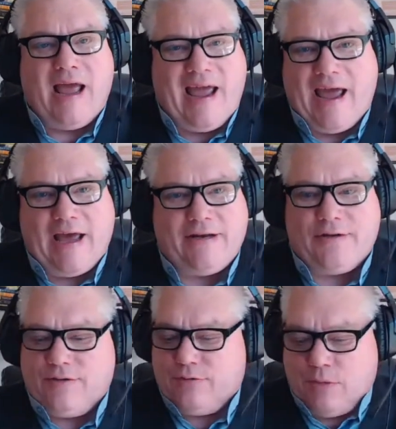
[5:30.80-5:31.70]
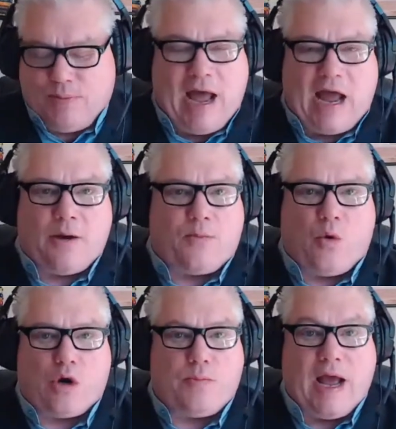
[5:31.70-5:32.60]
and the backup
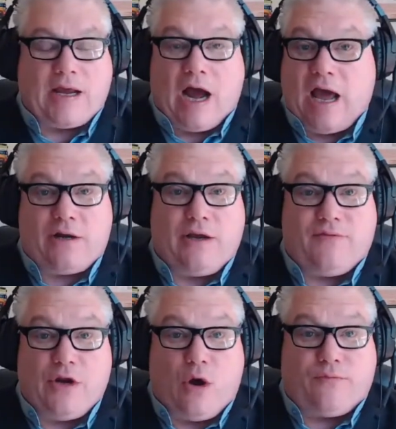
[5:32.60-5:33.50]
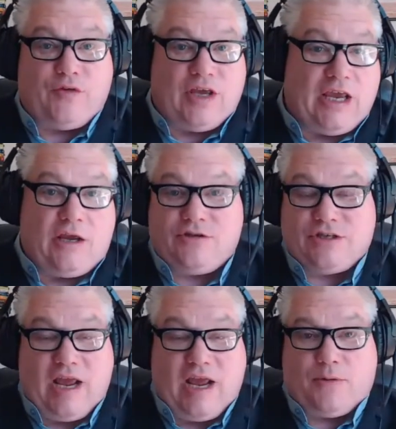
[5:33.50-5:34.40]
quarterback, I don't even know if
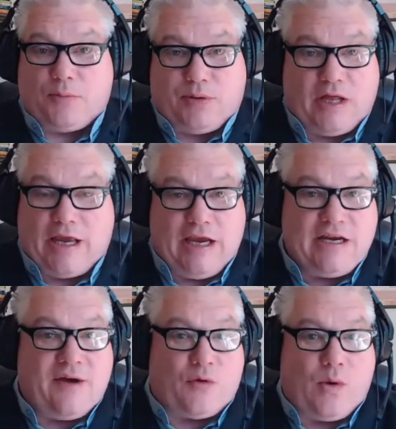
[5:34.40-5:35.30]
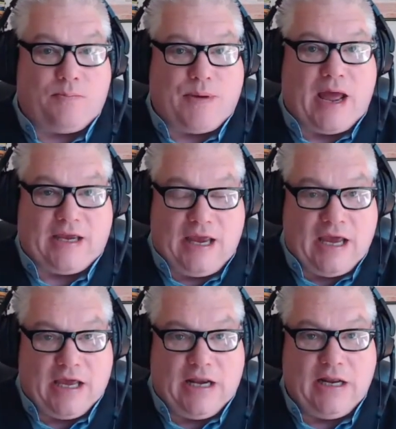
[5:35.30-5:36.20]
he's able to play. He never went back
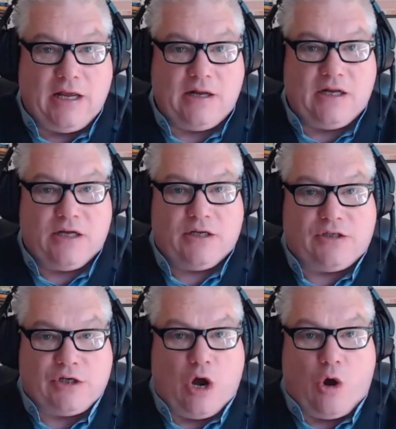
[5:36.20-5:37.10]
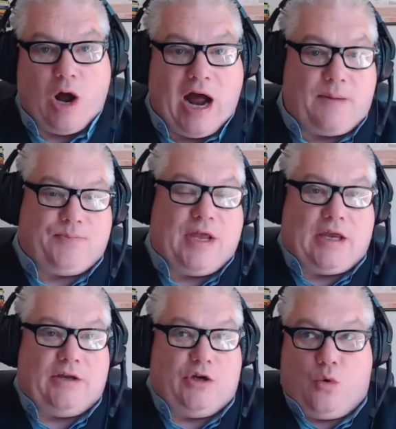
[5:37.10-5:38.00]
in. So I'm
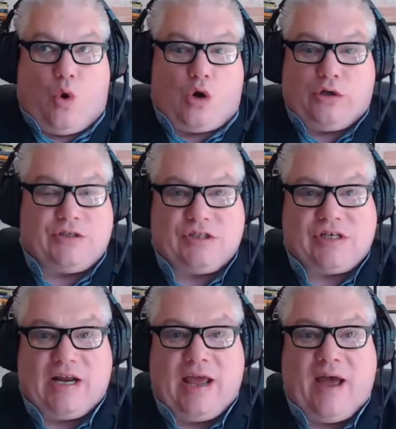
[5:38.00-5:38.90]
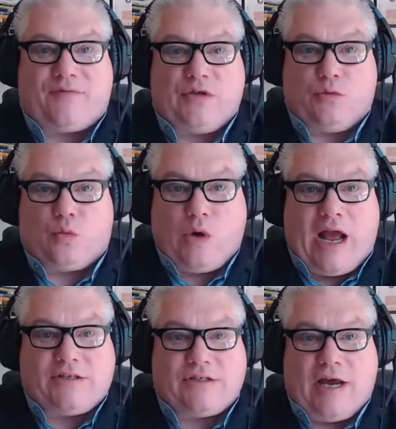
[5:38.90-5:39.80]
thinking New Orleans is going to have to
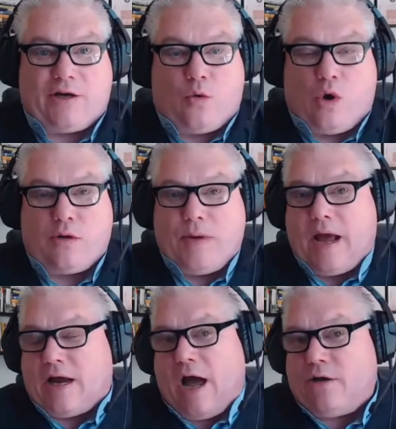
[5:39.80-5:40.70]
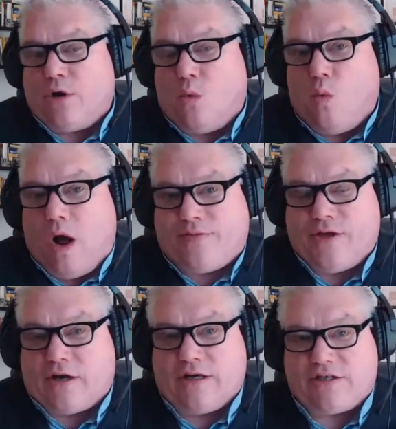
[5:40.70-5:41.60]
rest at quarterback. I don't know what
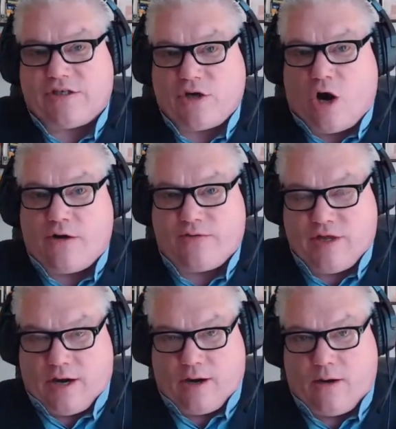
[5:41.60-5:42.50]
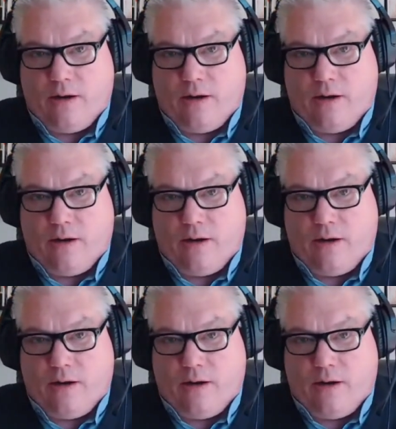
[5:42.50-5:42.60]
they're going to start there.